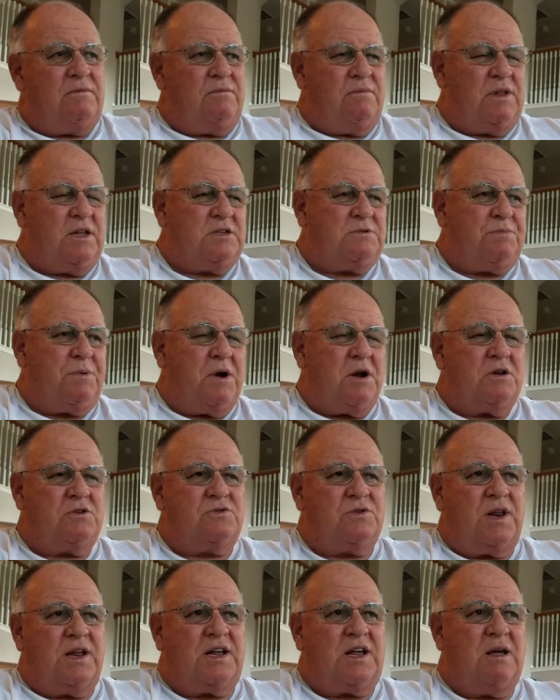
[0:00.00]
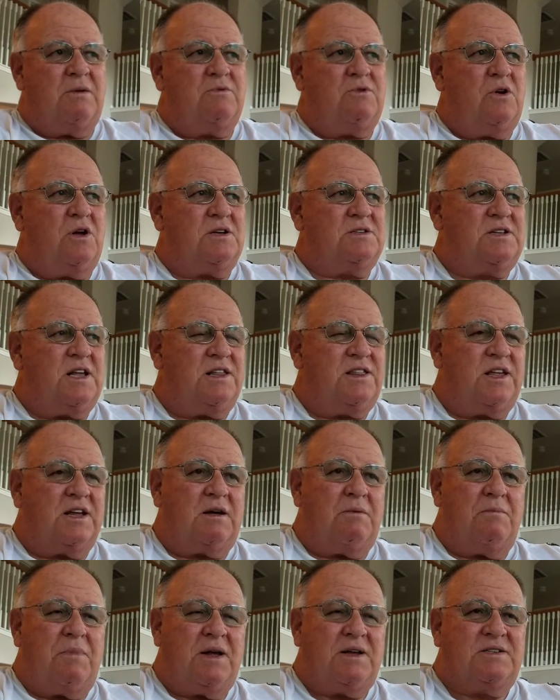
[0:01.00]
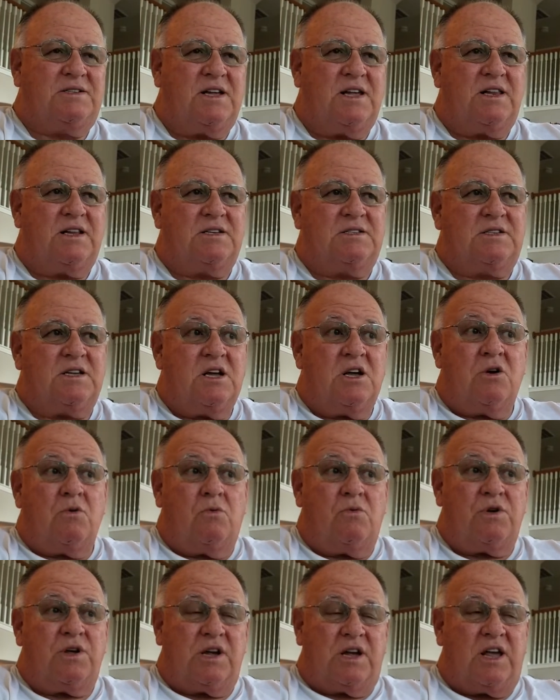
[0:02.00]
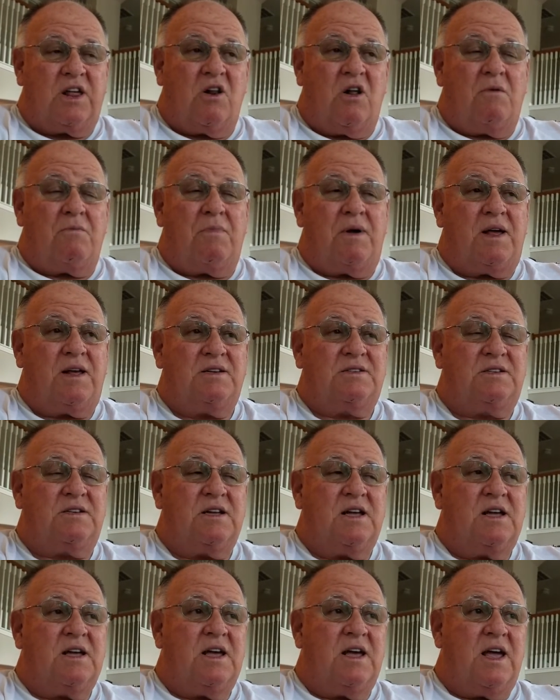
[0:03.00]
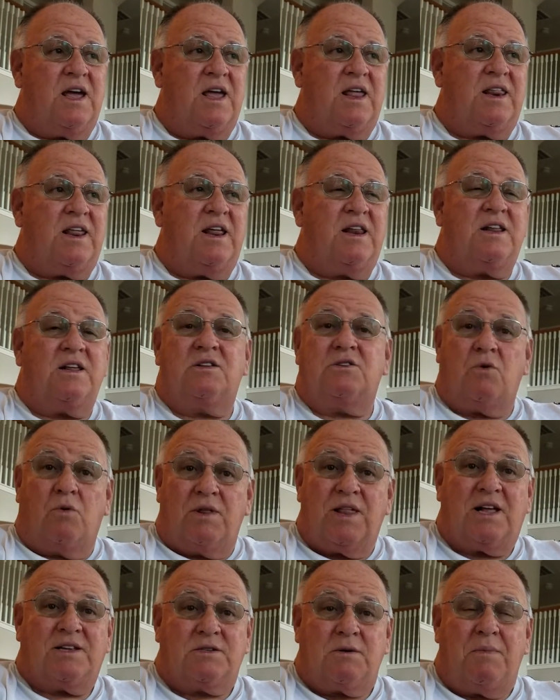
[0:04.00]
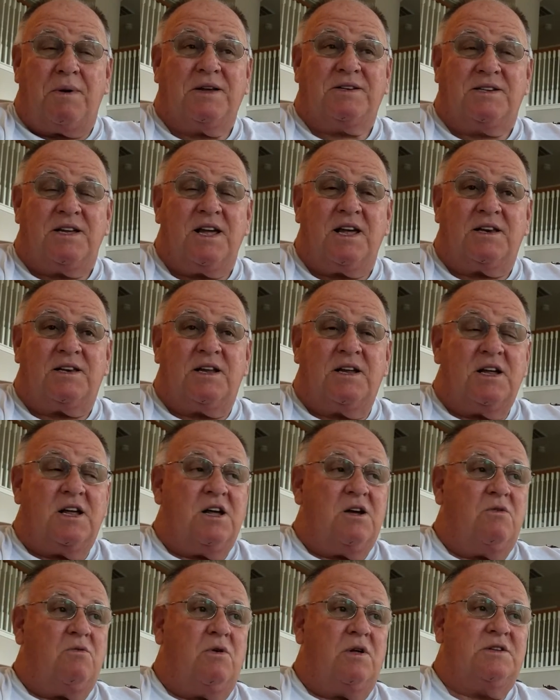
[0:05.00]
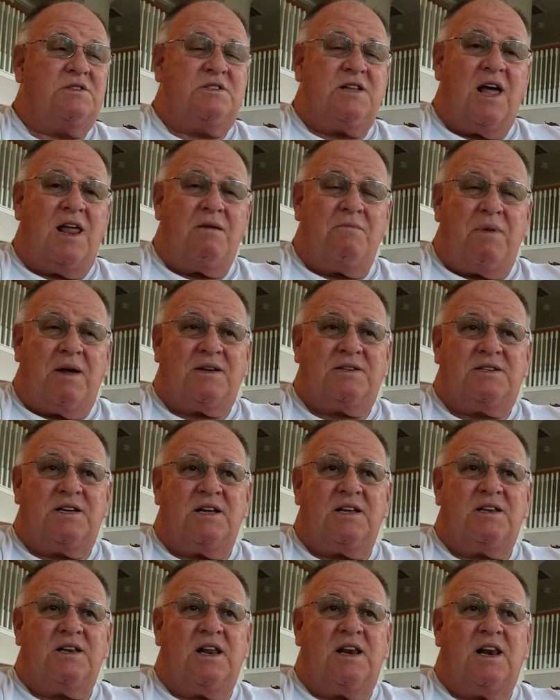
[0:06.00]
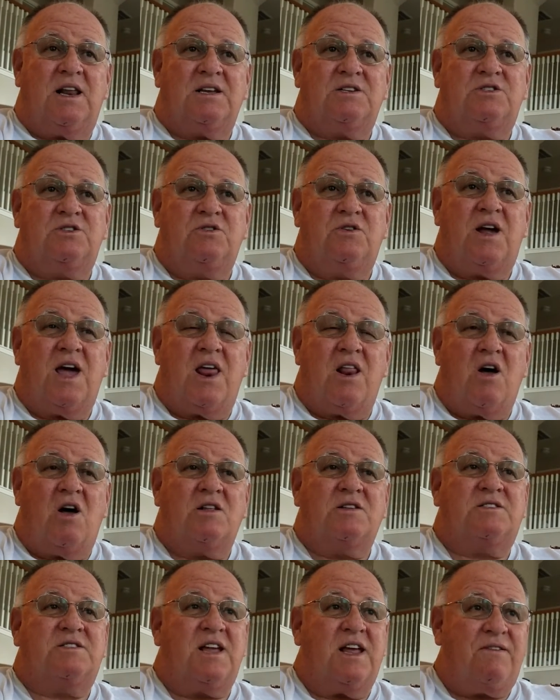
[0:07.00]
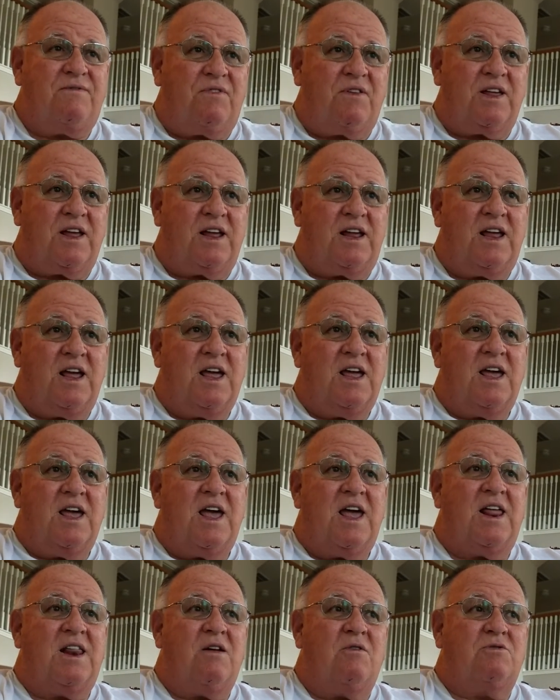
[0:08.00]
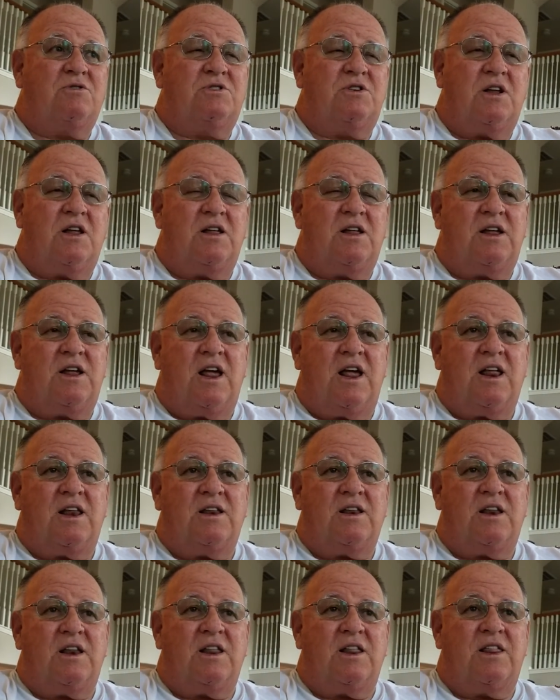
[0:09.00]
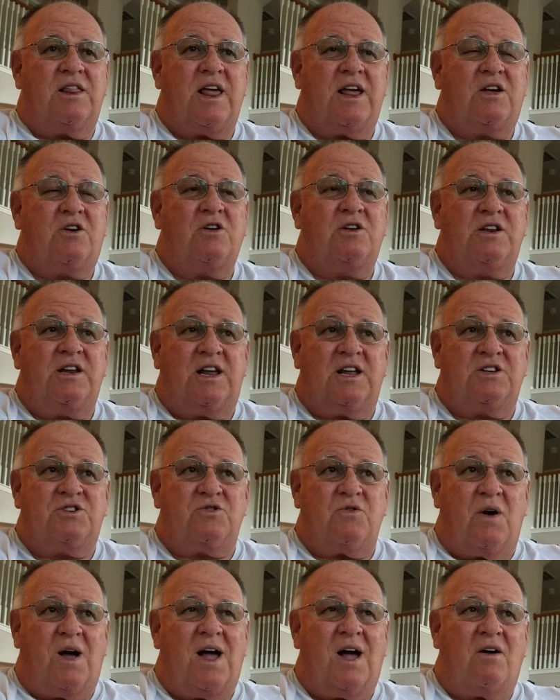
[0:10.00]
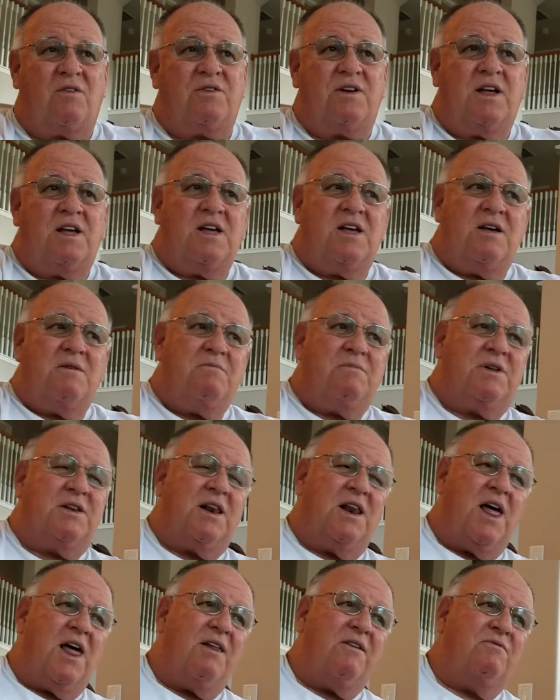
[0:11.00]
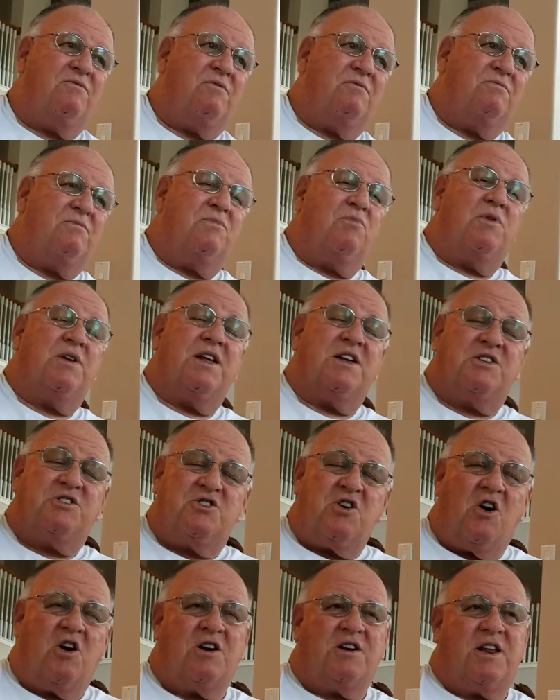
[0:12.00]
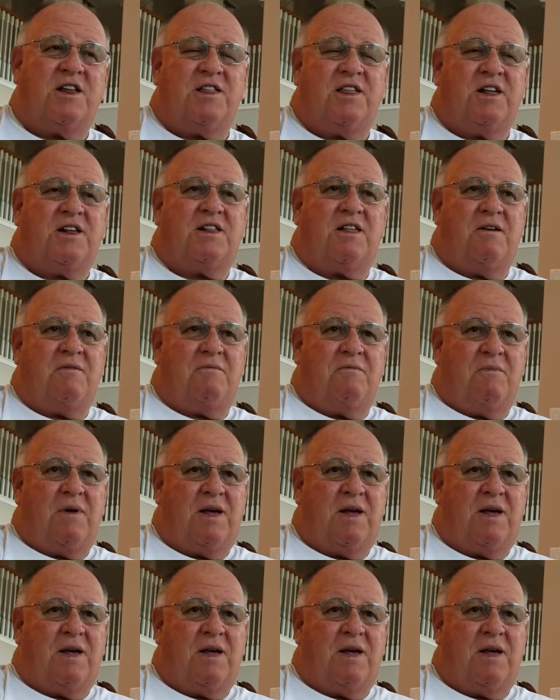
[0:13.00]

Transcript: these parents, when they come to us, they think a base hit is where you get on base, and then, well, that's a base hit. Well, it's not a base hit unless you got on safely, and they couldn't get you out. But a lot of them, when they start, they think that